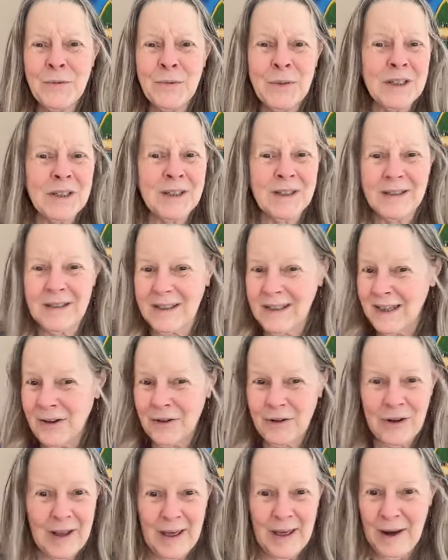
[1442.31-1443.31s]
was
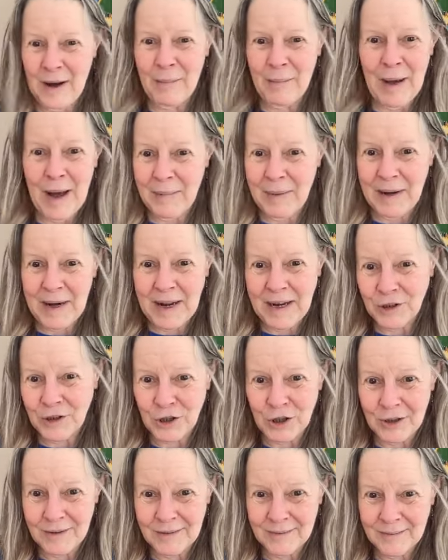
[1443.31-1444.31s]
considered an
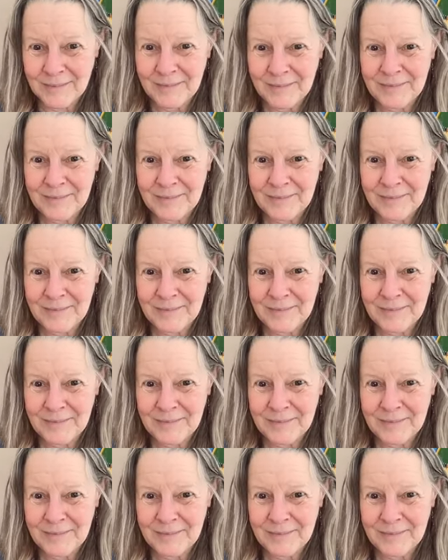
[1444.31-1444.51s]
abomination